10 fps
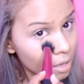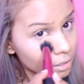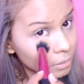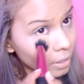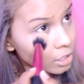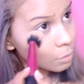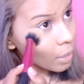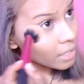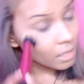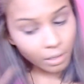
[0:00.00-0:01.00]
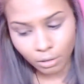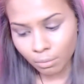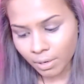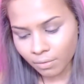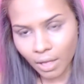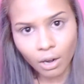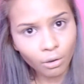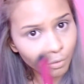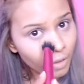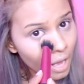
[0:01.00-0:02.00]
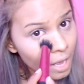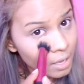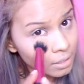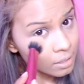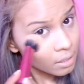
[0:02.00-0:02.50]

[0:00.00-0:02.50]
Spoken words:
So I just press a little bit of that on first,